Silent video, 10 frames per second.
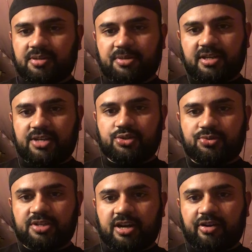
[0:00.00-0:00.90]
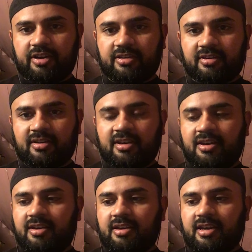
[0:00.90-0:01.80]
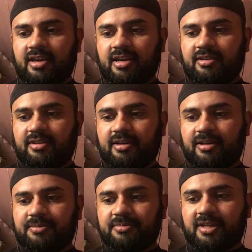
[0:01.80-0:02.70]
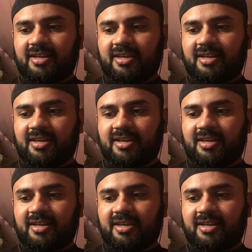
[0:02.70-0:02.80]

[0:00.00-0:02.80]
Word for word: something esoteric, and uh,